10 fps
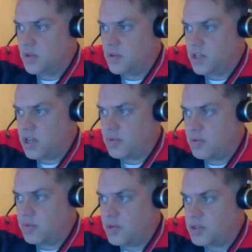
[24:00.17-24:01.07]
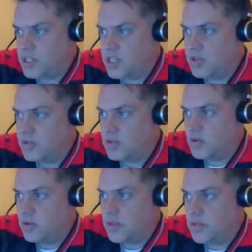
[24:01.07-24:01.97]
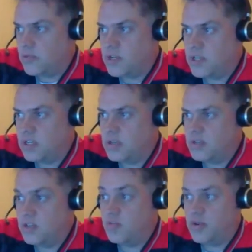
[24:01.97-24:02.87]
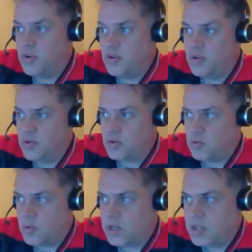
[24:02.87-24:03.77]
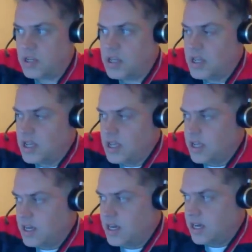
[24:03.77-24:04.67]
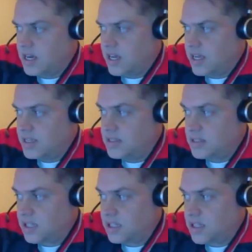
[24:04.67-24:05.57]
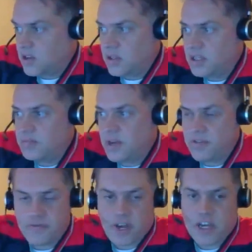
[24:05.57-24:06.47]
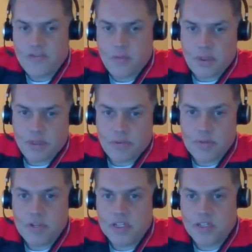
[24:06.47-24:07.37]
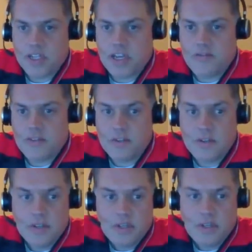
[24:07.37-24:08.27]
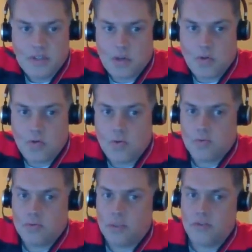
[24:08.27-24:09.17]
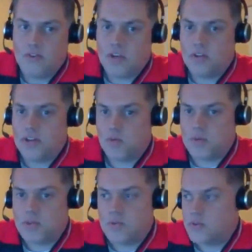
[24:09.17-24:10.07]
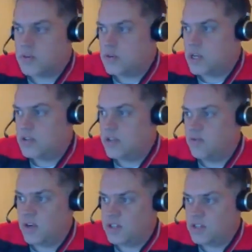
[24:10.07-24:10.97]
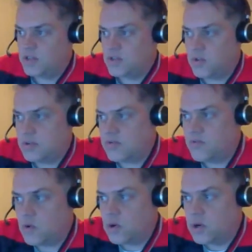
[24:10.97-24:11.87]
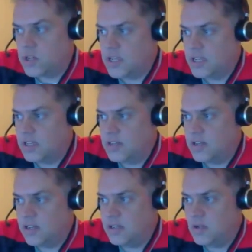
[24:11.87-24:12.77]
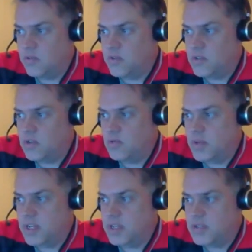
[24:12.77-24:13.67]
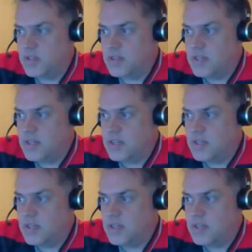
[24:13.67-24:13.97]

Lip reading: scored a couple, Mark Stainhouse scored 3, Steve Priolo scored 1, and suddenly they're leading by 5 with 3 minutes left. So you'd figure this one's over. And then Rochester scores 4 in a little over 2 minutes.